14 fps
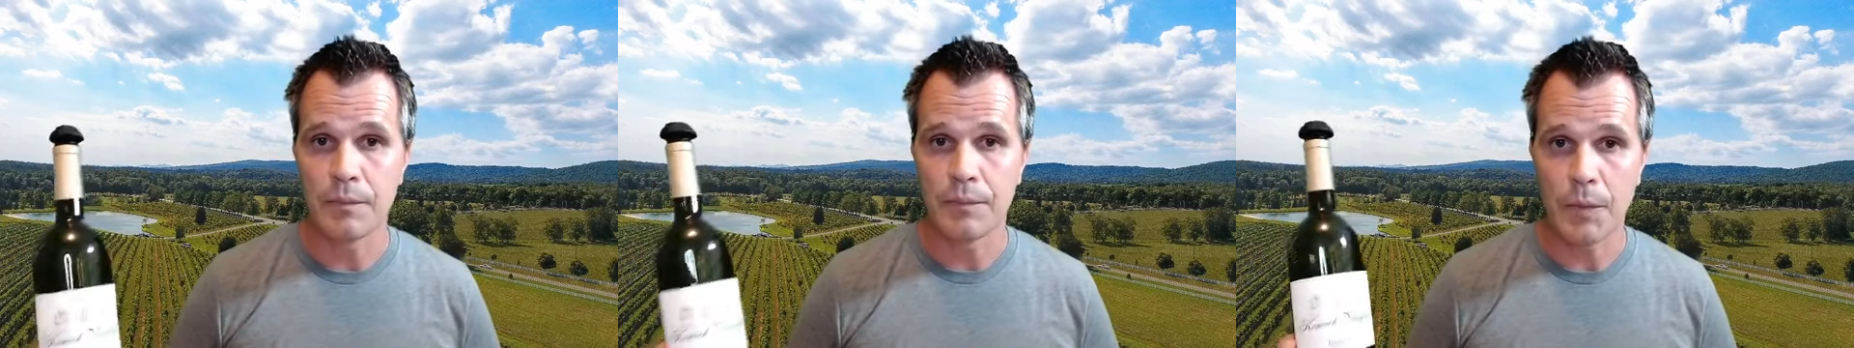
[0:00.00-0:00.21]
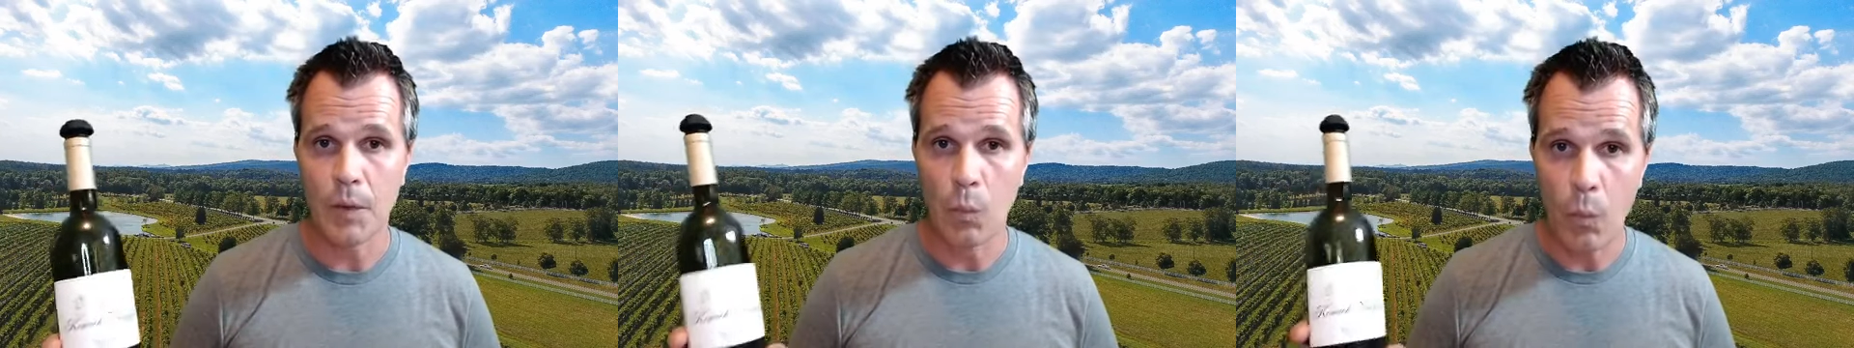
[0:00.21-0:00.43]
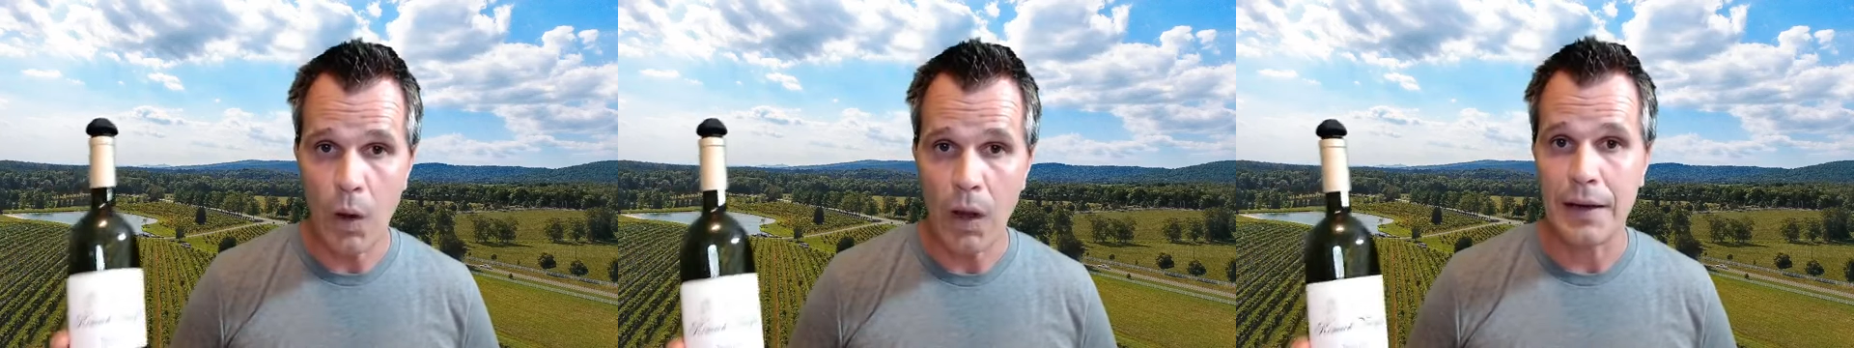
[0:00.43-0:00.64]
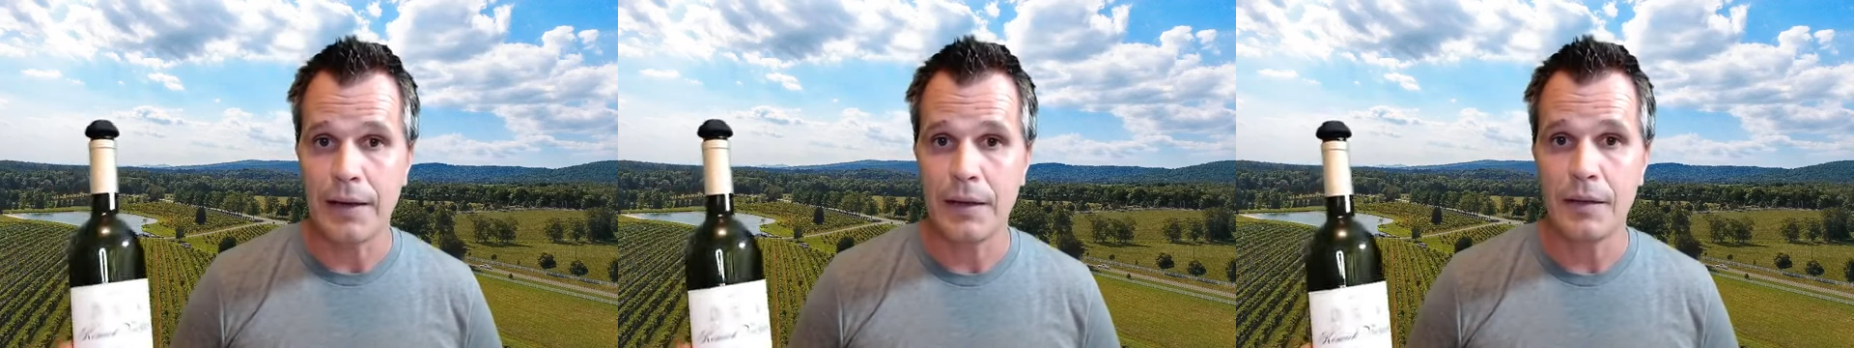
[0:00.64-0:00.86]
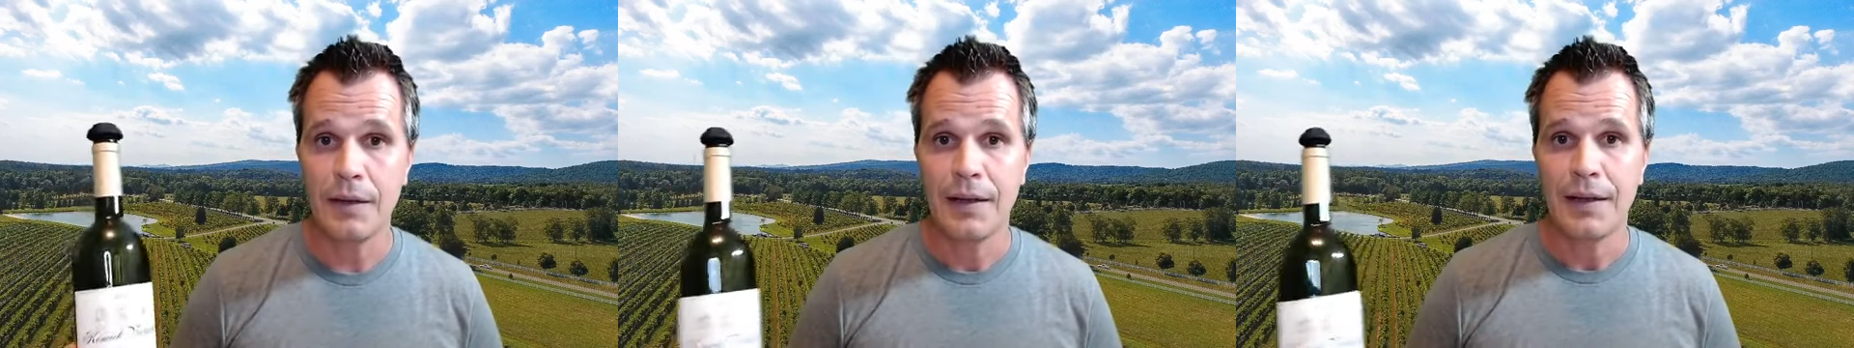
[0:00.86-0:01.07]

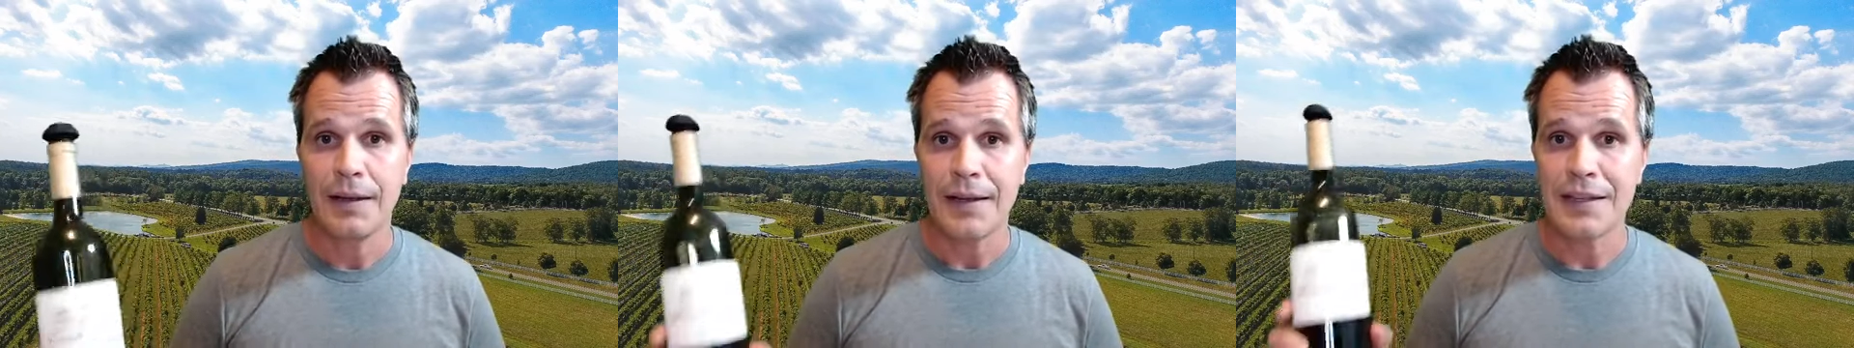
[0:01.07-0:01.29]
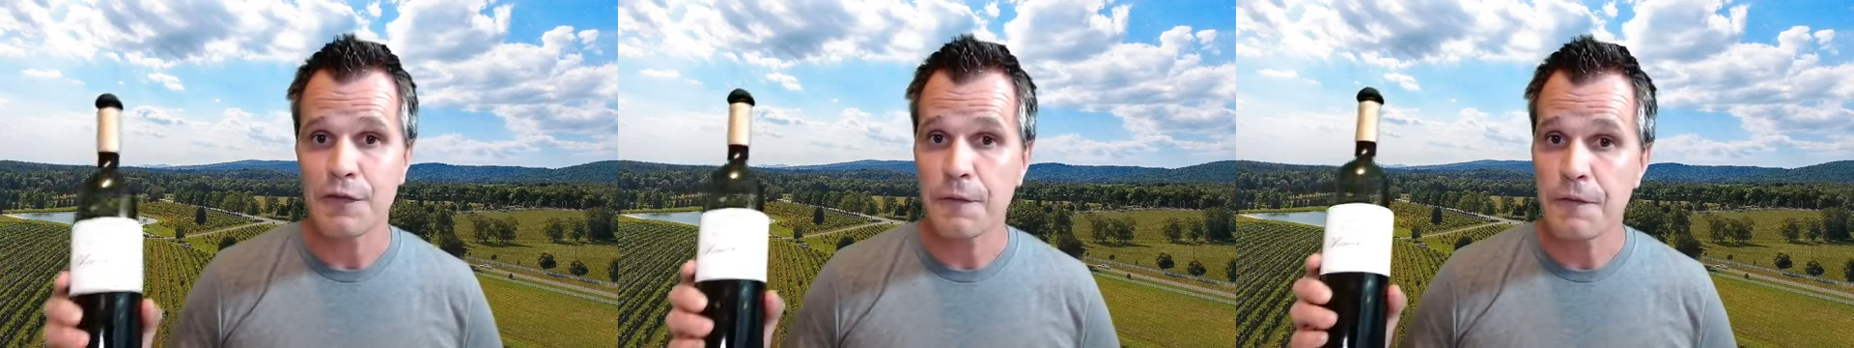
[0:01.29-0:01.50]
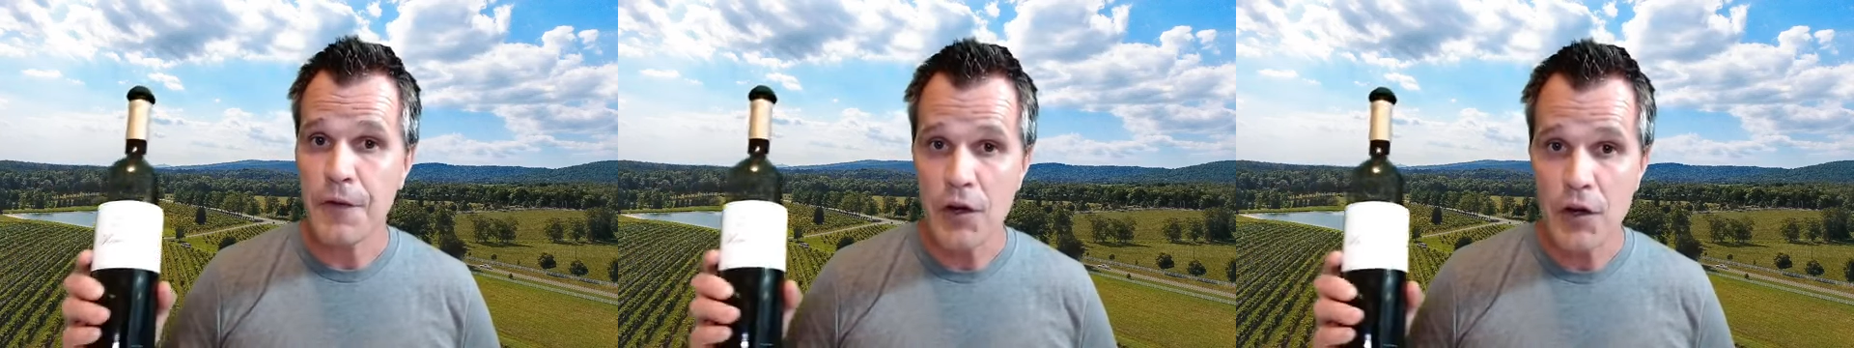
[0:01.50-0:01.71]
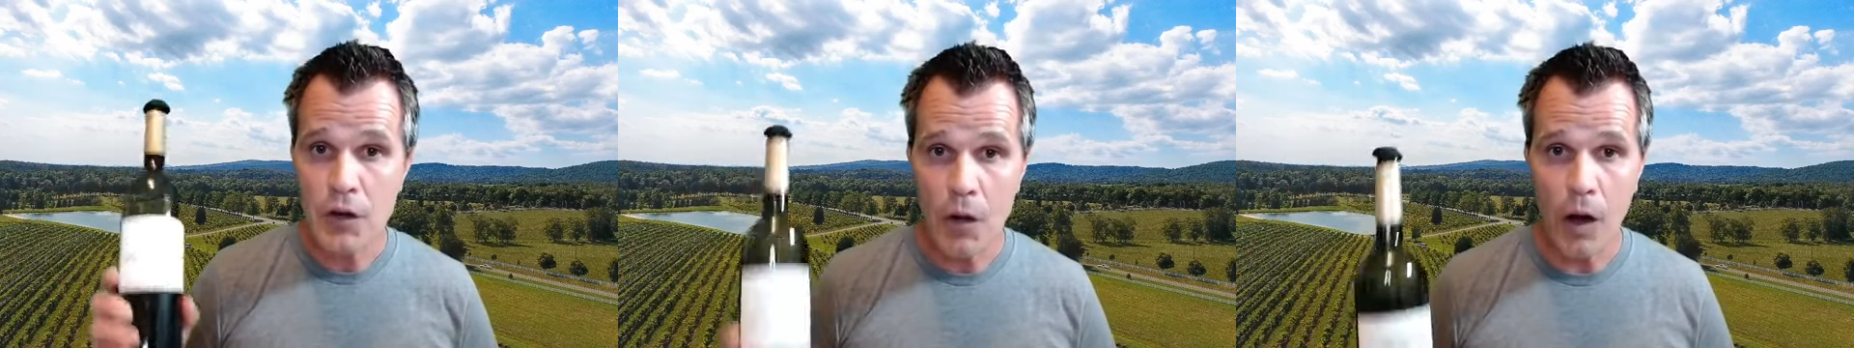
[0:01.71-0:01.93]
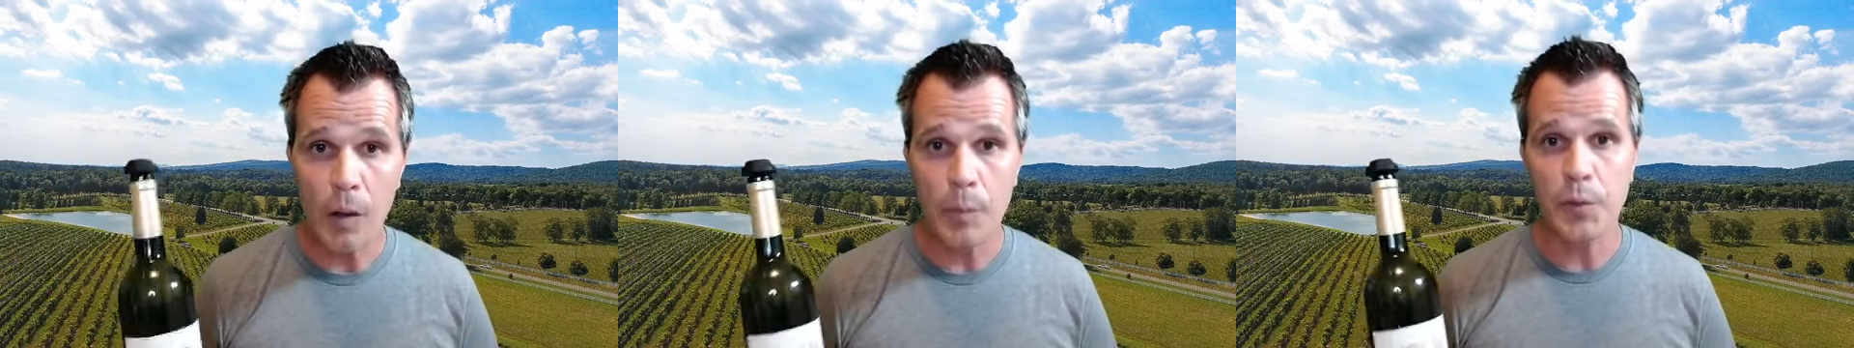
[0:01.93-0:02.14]
wine is
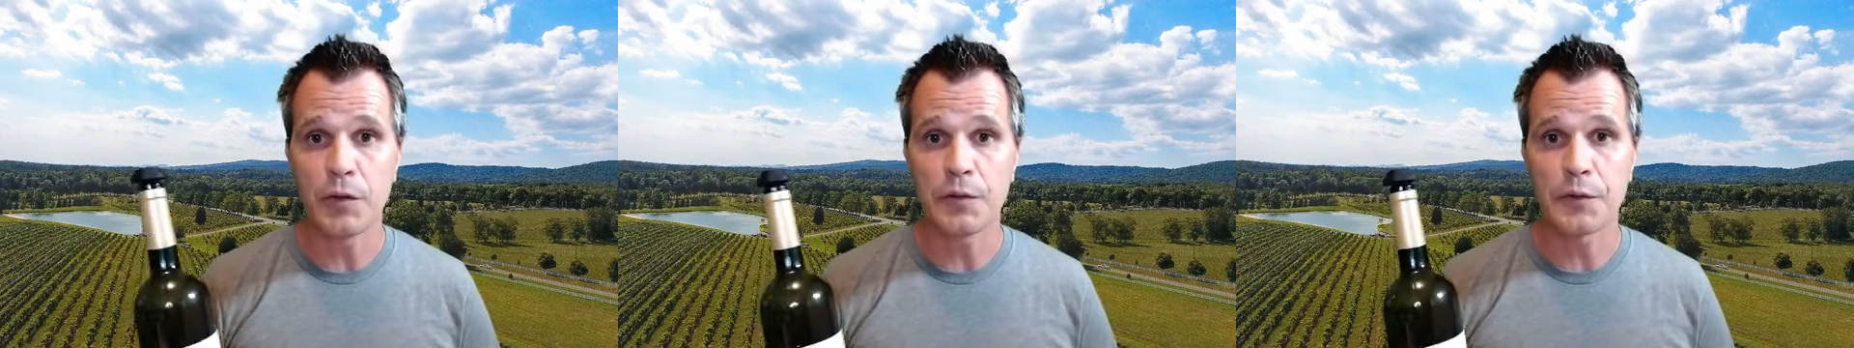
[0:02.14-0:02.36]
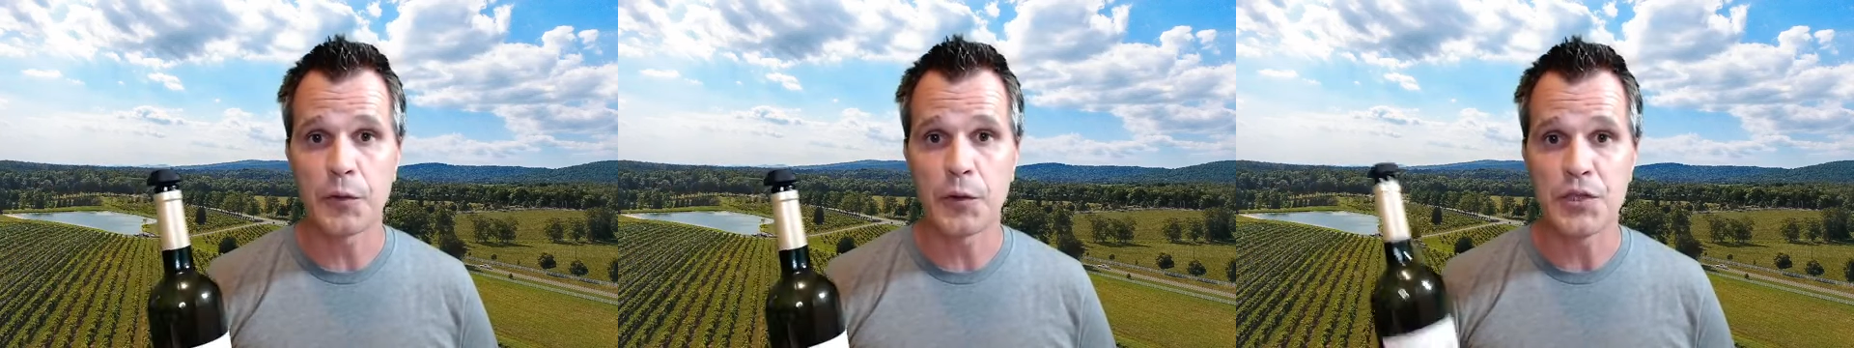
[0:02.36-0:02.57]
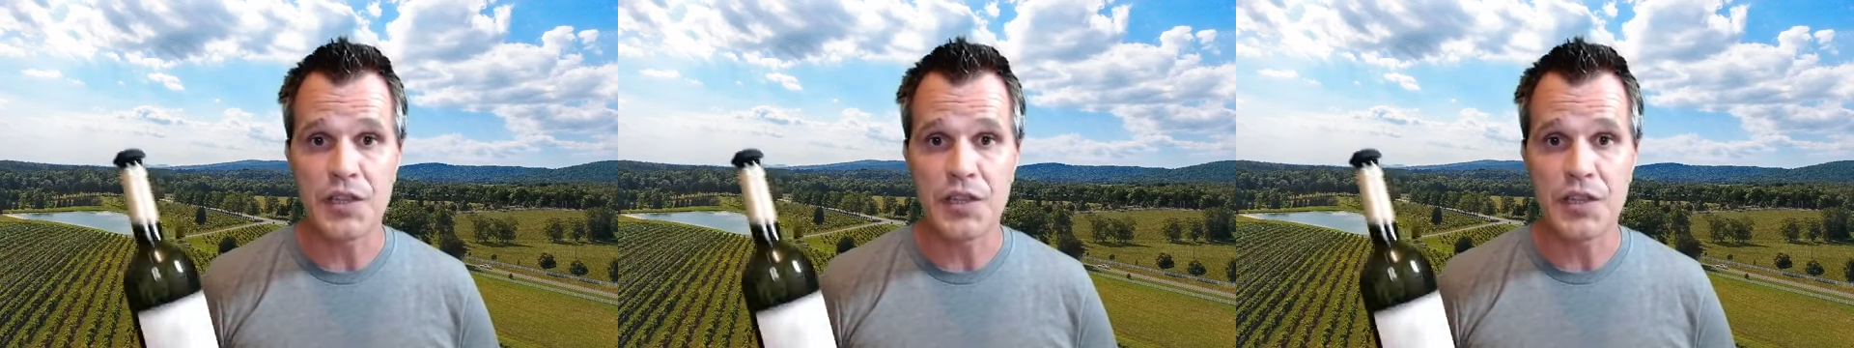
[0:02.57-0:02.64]
phenomenal fruit.